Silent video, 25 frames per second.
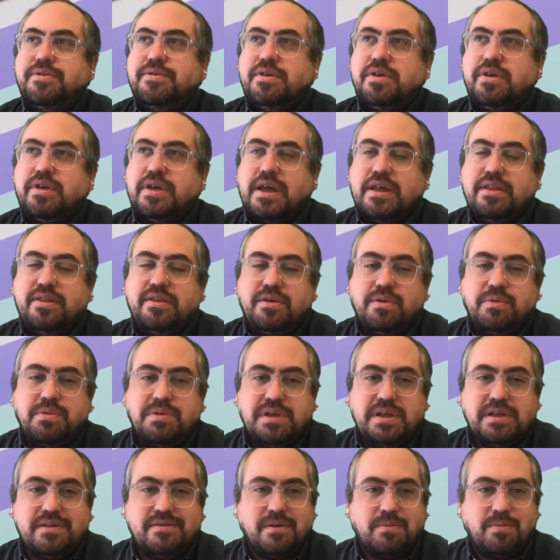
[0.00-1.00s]
again, you would
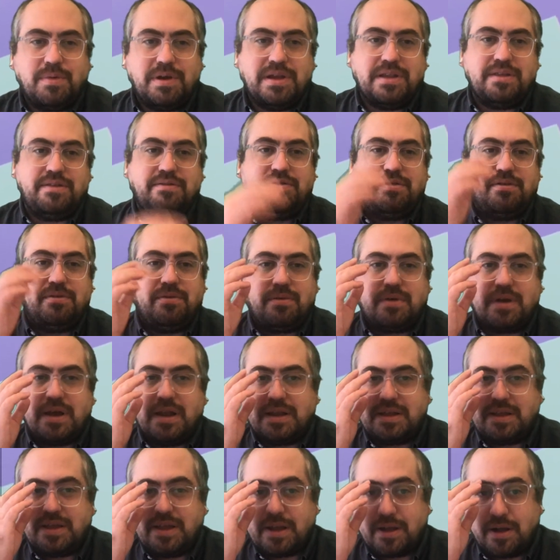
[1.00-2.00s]
need some way to
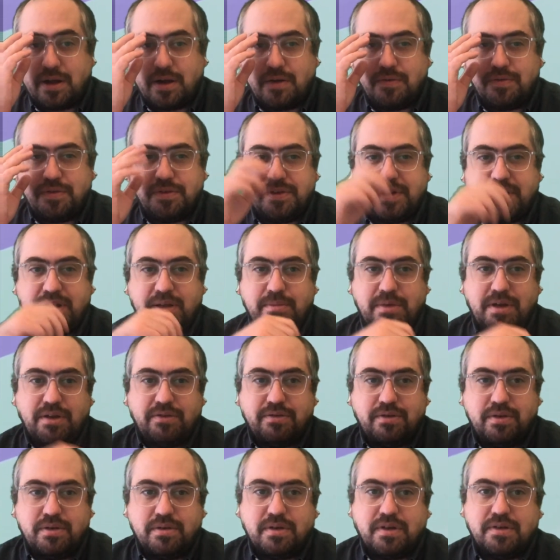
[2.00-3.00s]
kind of kick off these
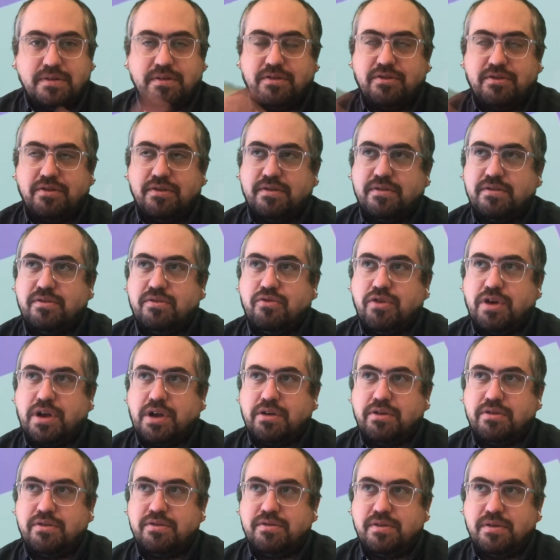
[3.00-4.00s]
animations because it just
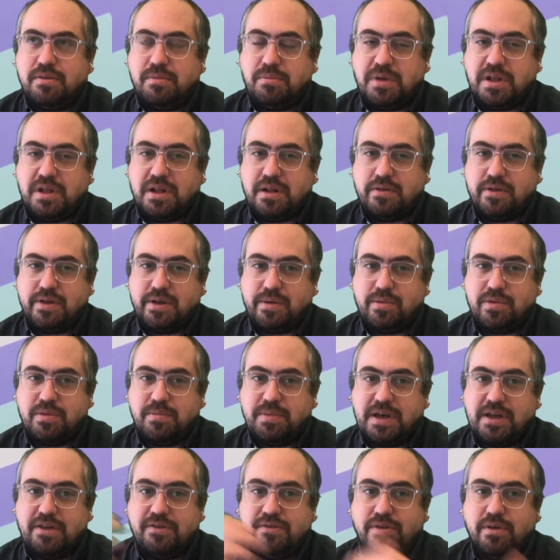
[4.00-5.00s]
triggers immediately when the
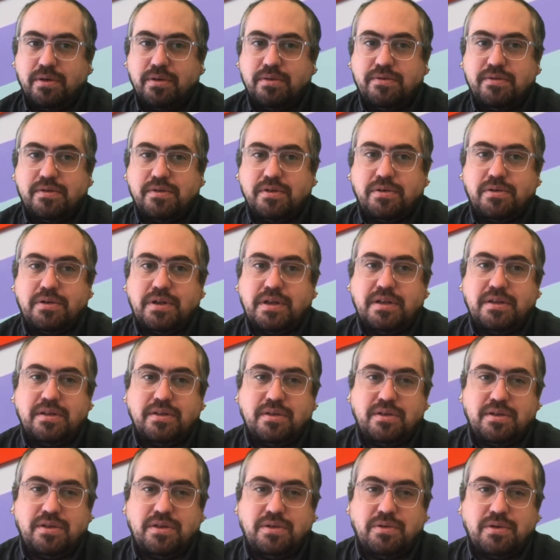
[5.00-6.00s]
page loads. So
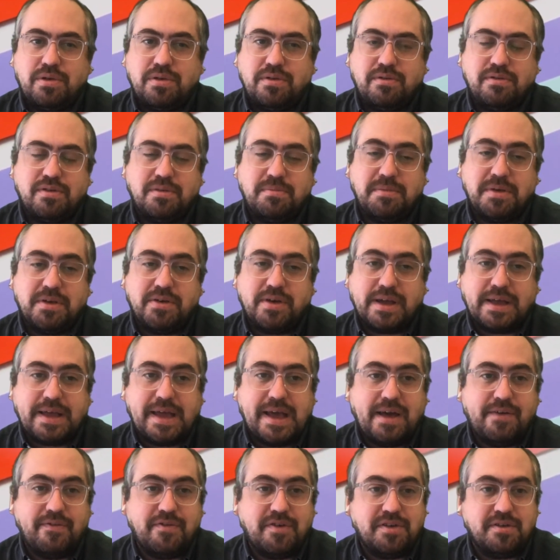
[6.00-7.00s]
you could do something like
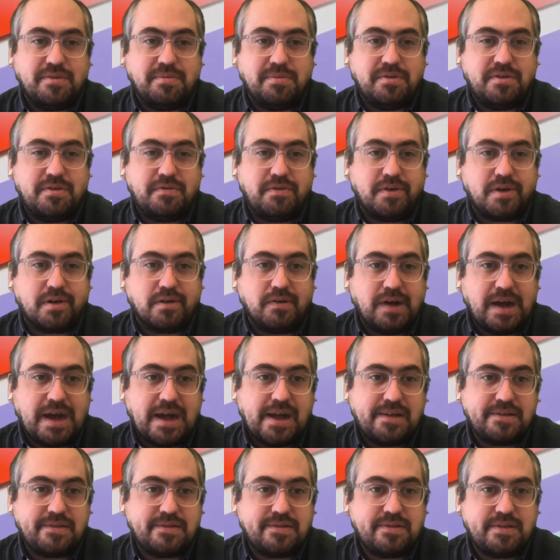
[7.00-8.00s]
have a specific
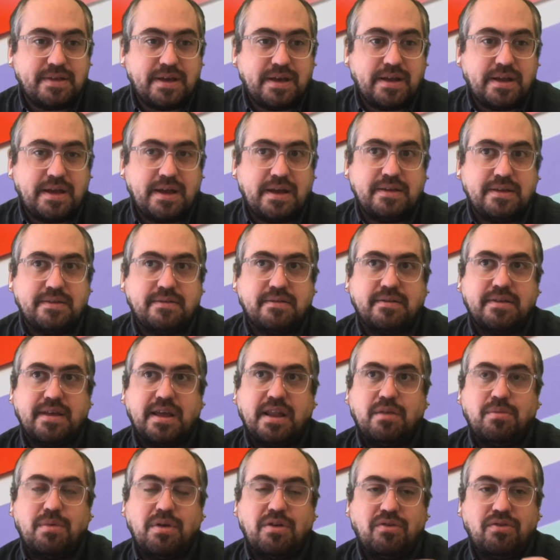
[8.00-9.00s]
class that has this
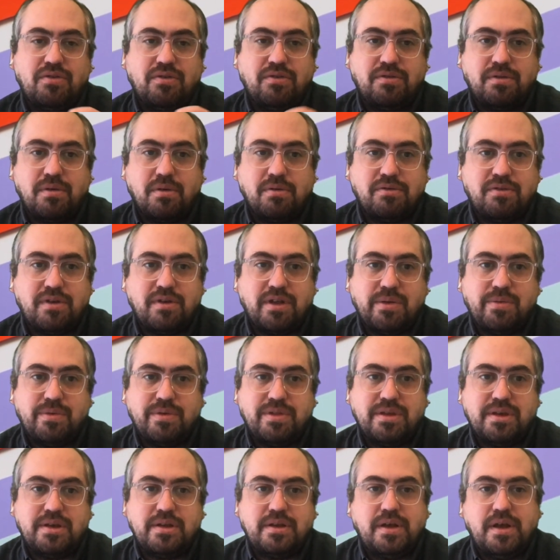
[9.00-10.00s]
animation associated
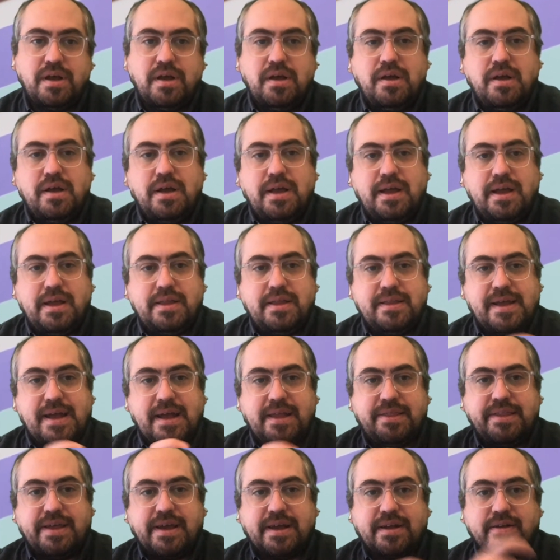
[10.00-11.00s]
with it, and
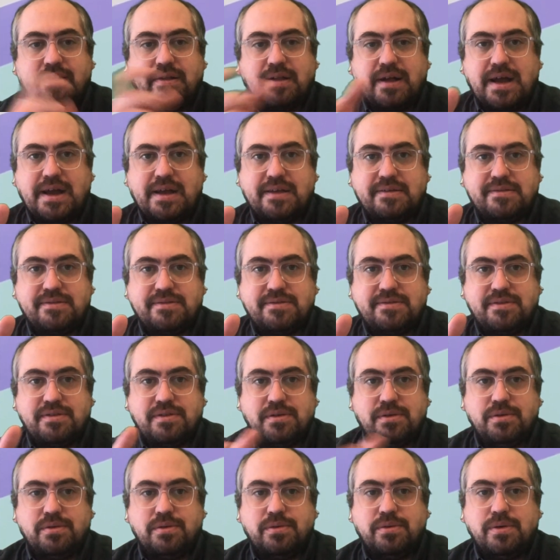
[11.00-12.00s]
add that class
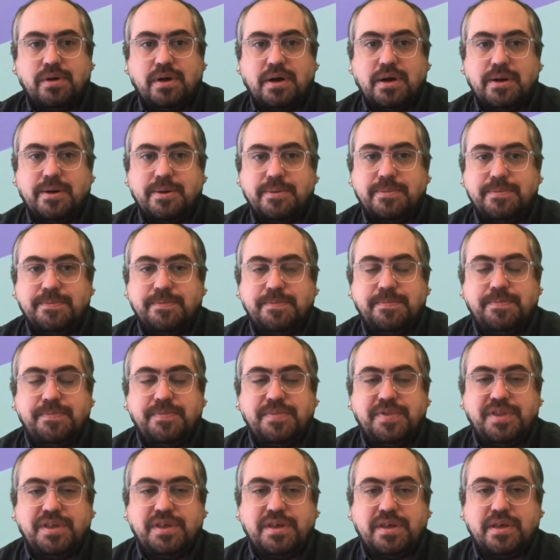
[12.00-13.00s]
to
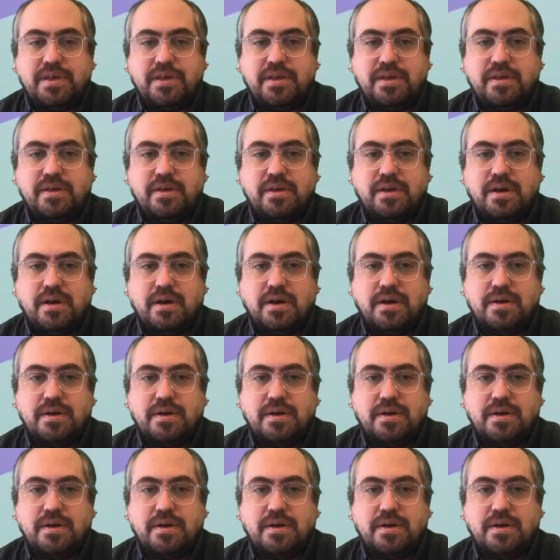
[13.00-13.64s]
the